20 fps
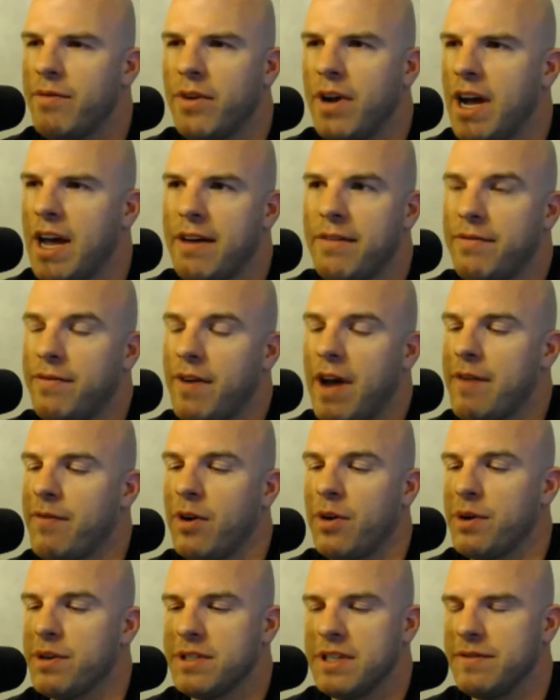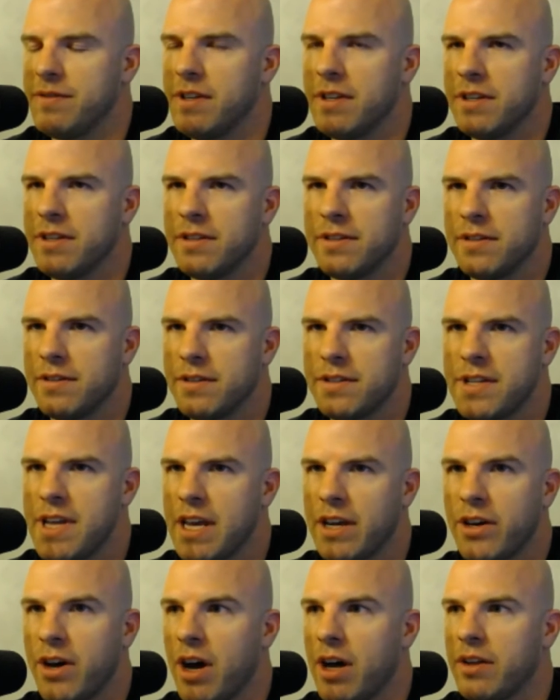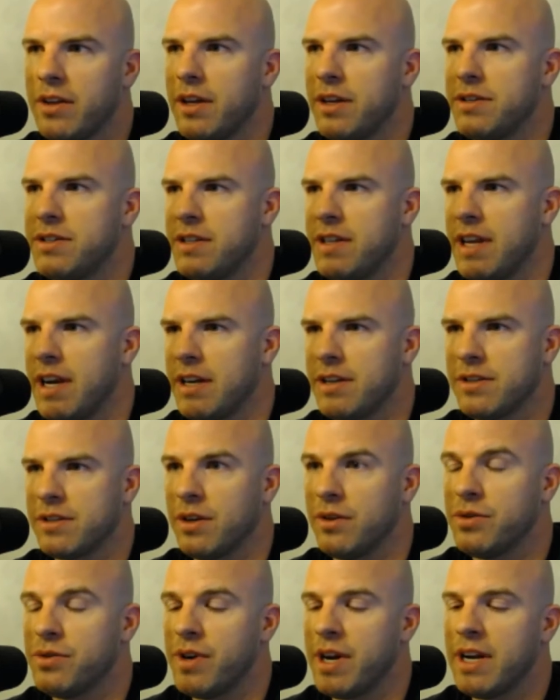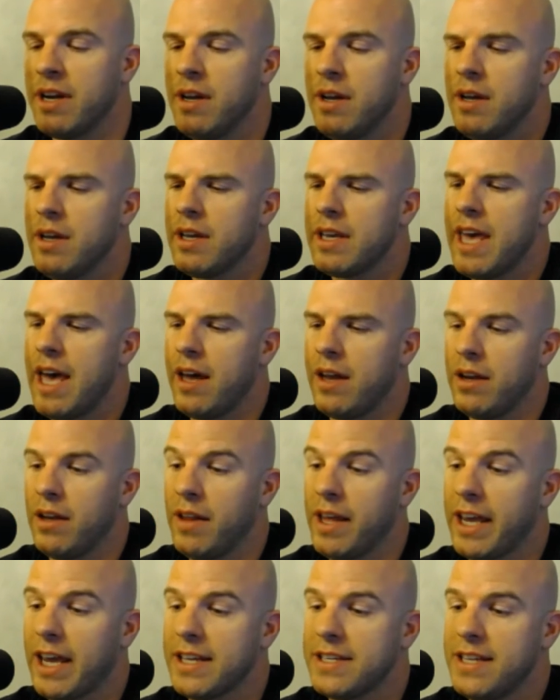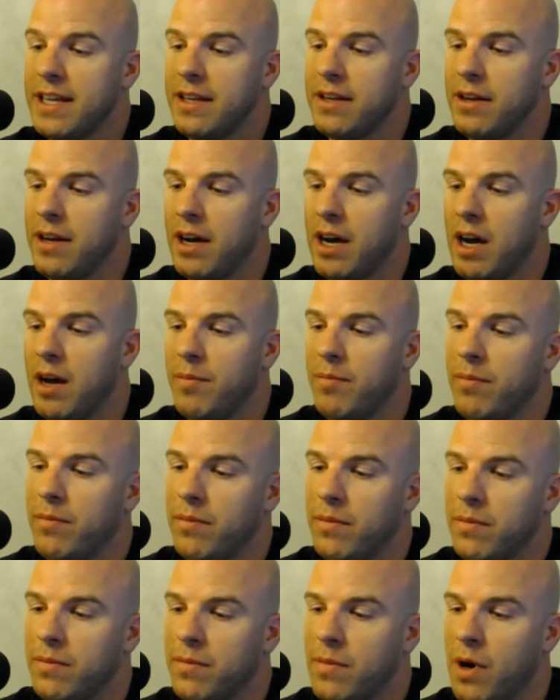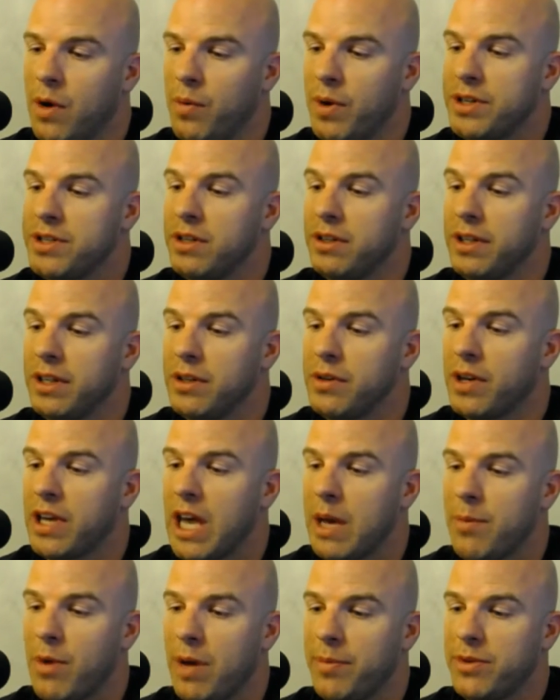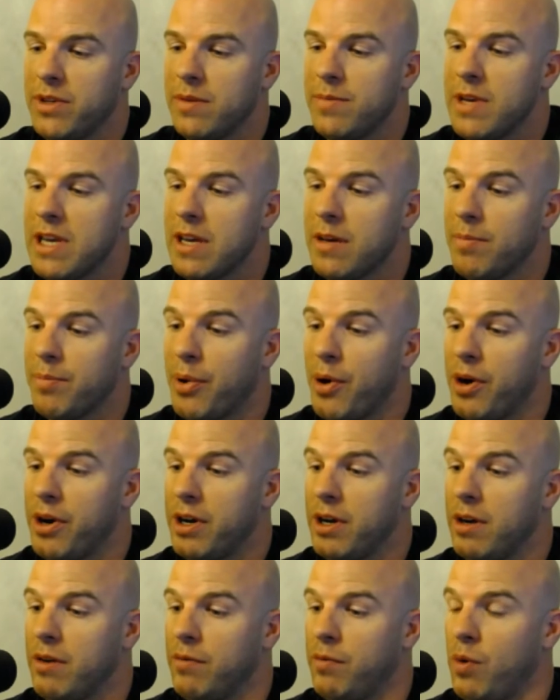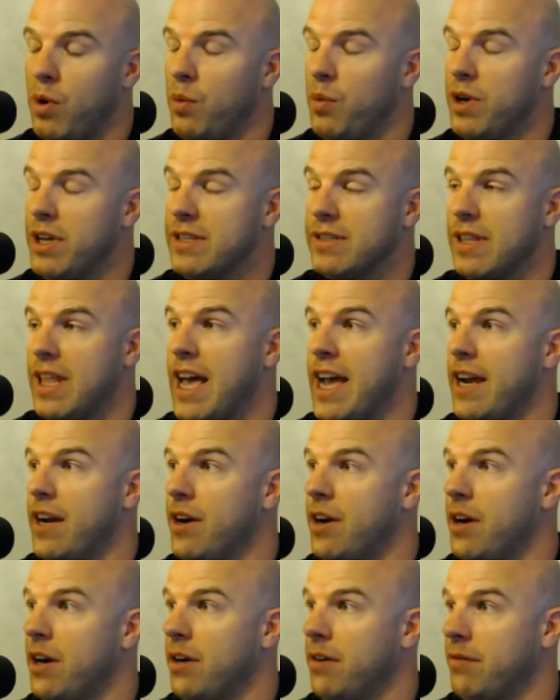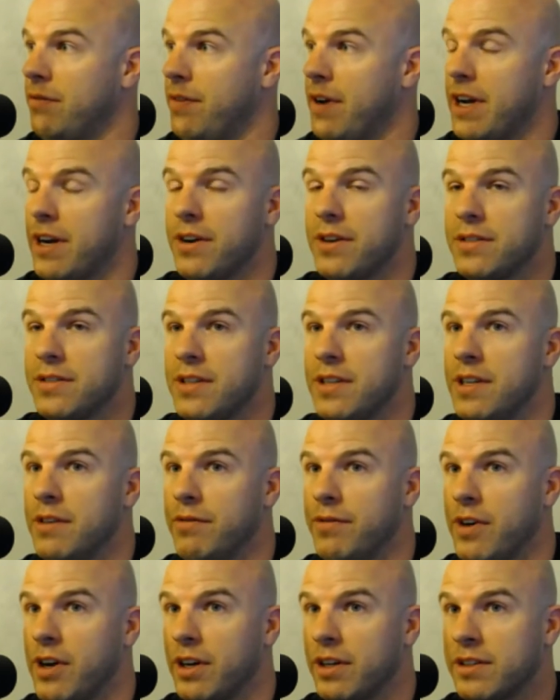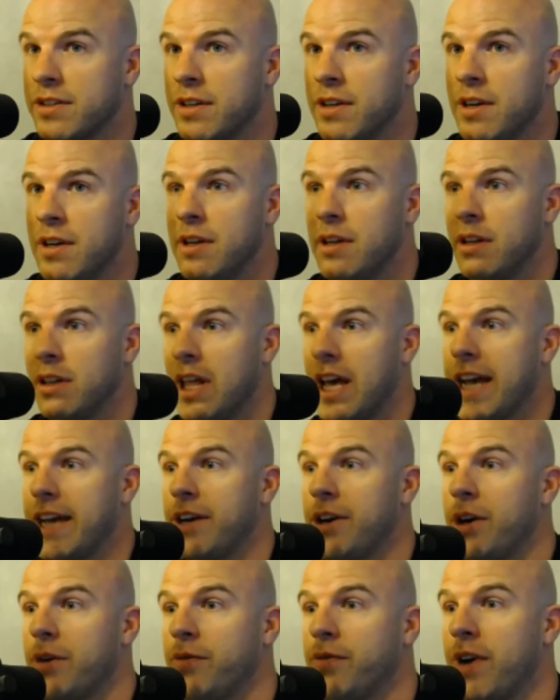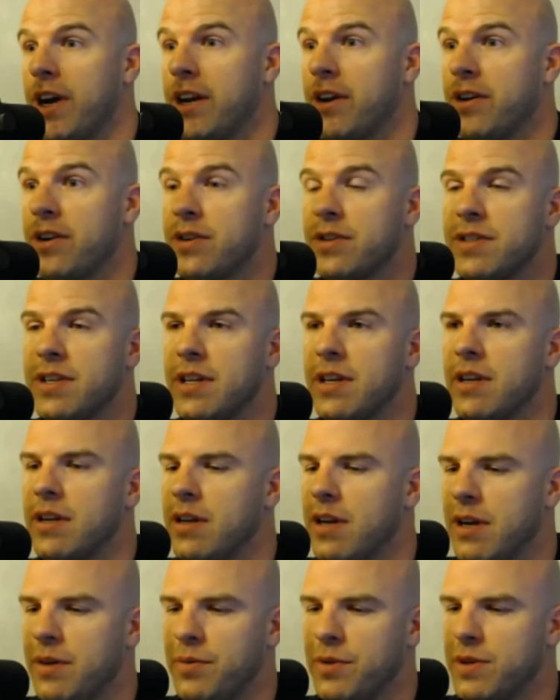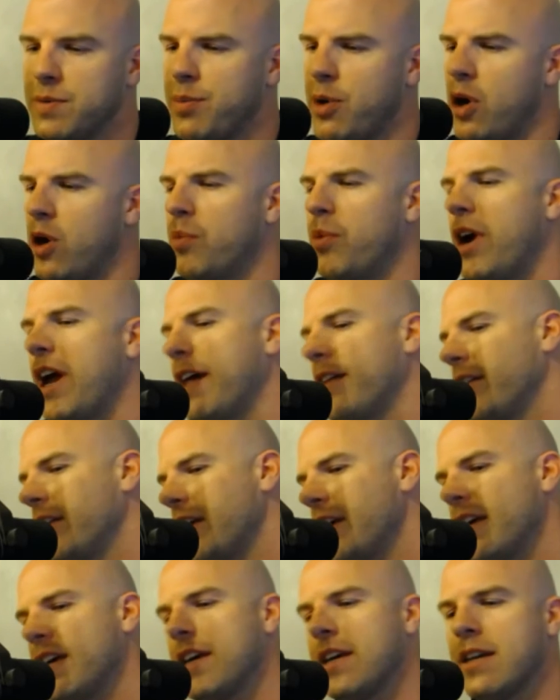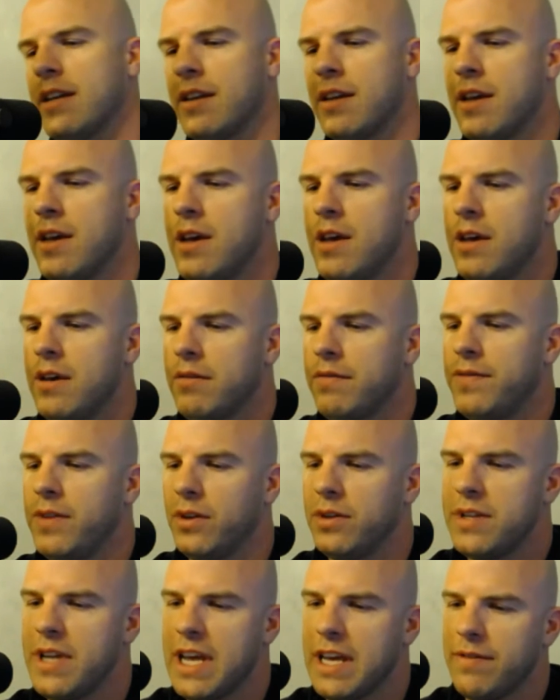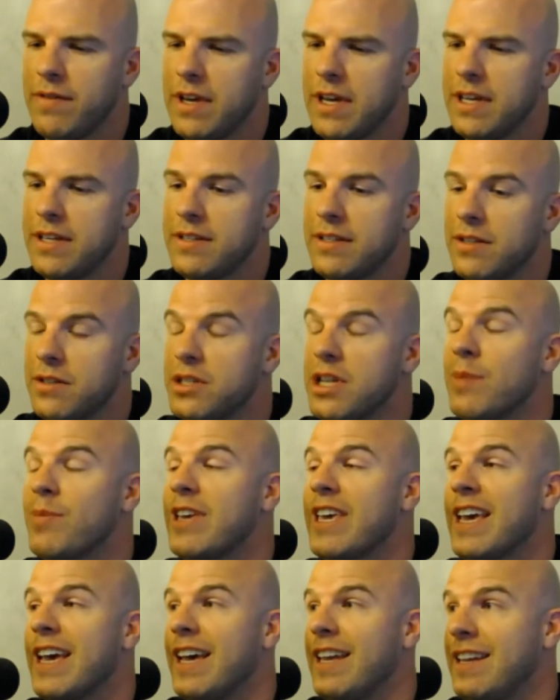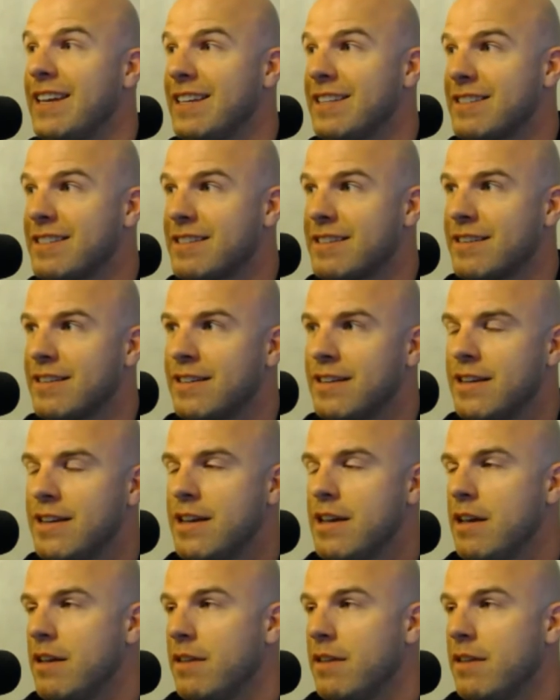I've always lived in State College, and then I just go train. Yeah, like I said, originally Luke came up to be part of what was Lionheart Fighters, the defunct Lionheart Fighters, and it was Paul Bradley and Phil Davis and Jimmy Hedis.